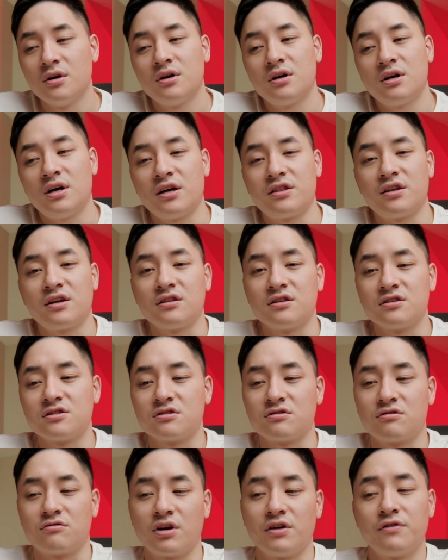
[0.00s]
I think this is
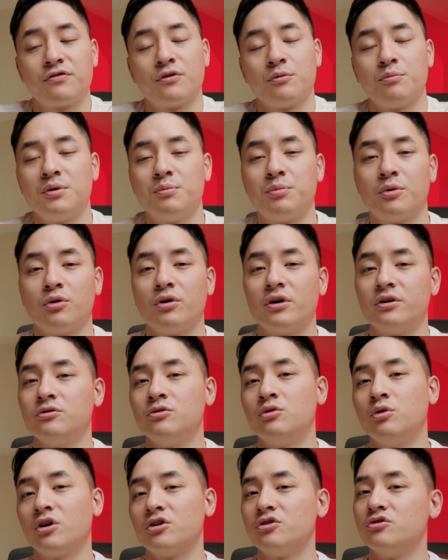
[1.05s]
great for people
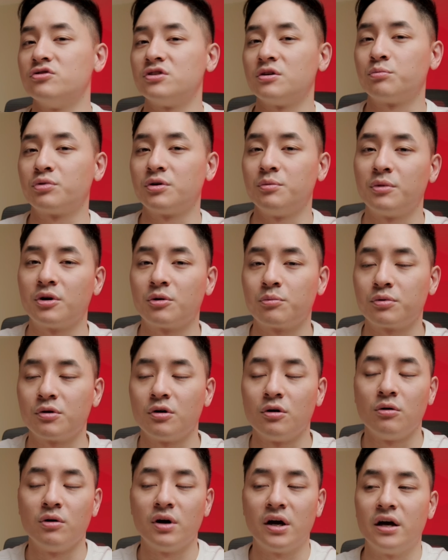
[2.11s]
who are using Premiere
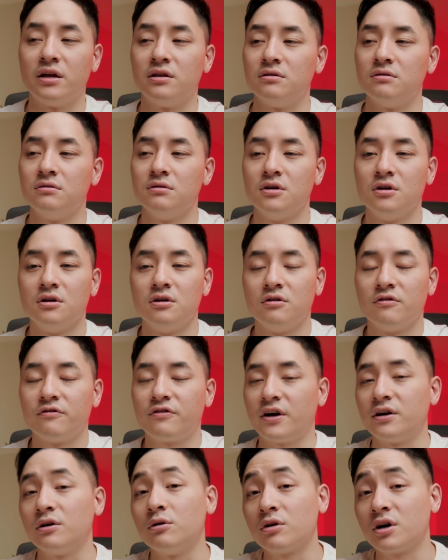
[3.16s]
Pro and
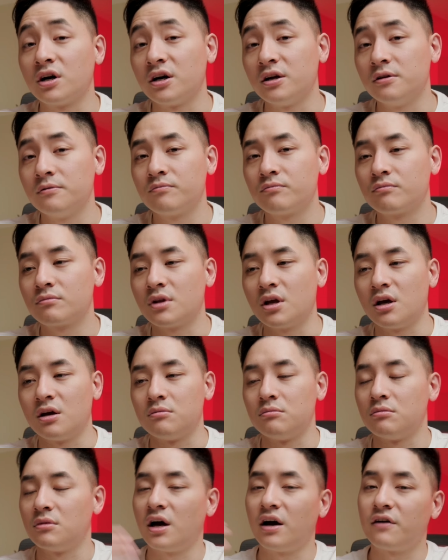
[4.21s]
Final Cut
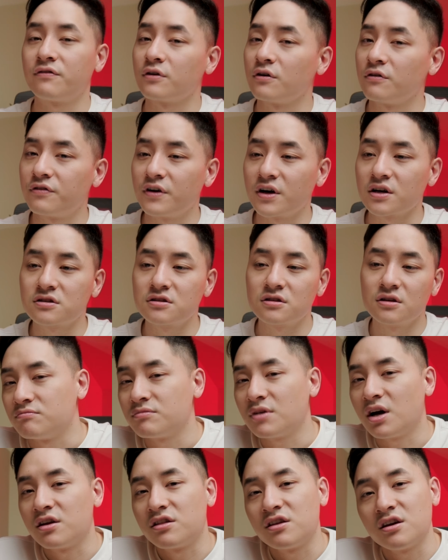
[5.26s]
and After Effects.
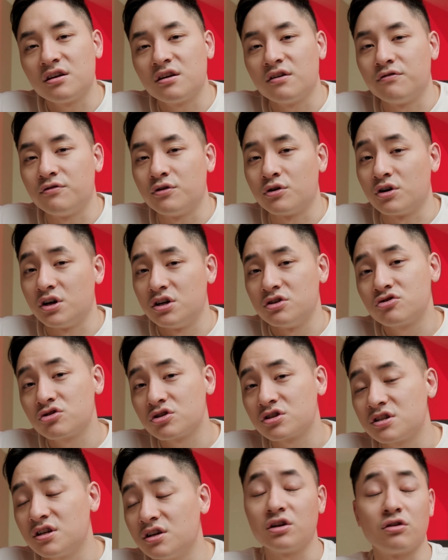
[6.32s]
I think if you're
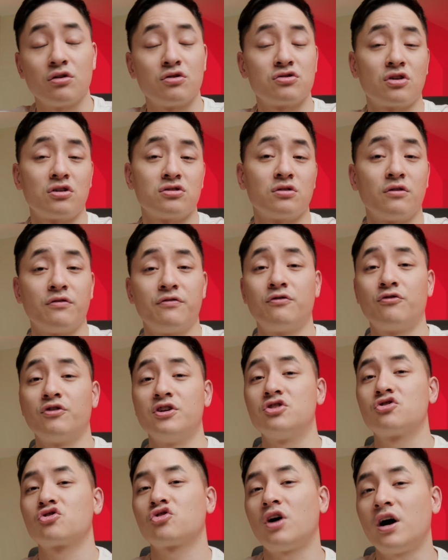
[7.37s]
interested, there's also a free
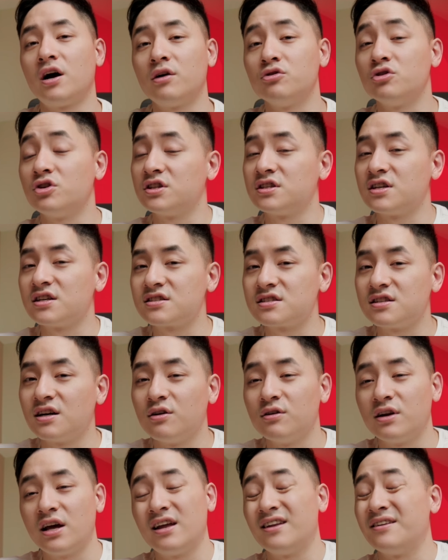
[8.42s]
trial you can test
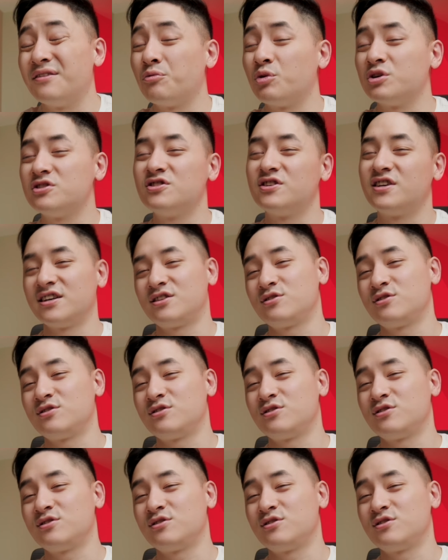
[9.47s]
out, and once you get